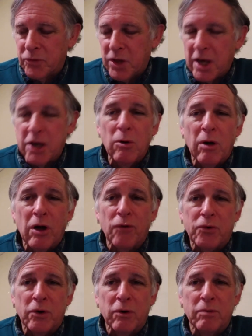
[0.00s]
Thank you all
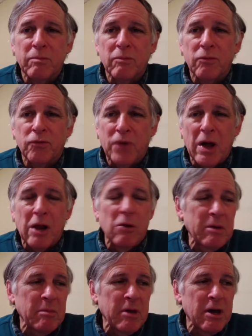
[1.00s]
for
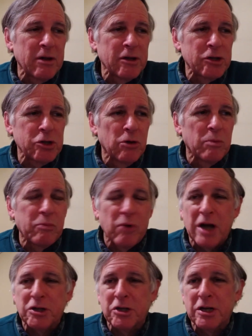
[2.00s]
following me on this whole
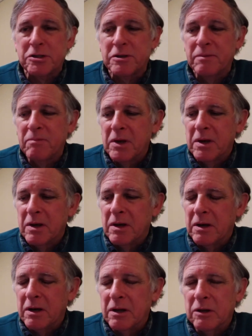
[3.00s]
process.
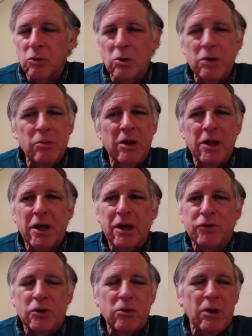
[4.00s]
Lord willing,
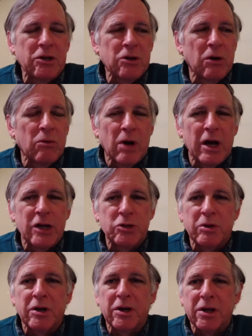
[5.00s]
if the creek don't rise,
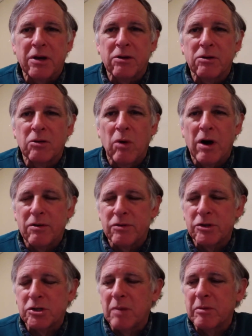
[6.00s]
we're going to get her in the water
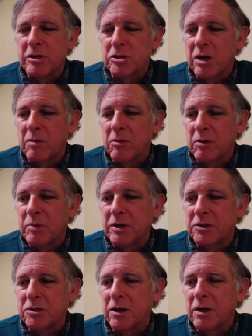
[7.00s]
this coming summer.
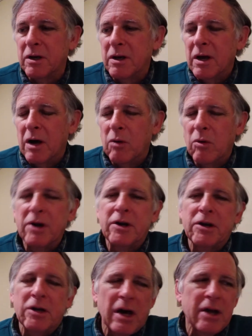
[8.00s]
But I
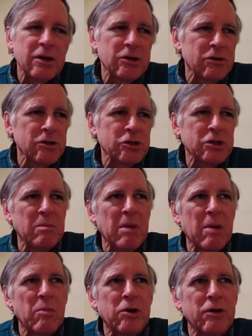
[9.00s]
wanted to kind of do this
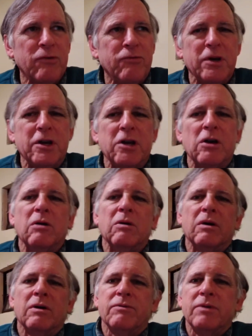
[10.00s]
commemorative video
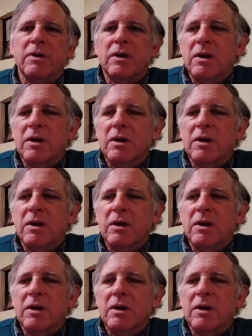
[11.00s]
of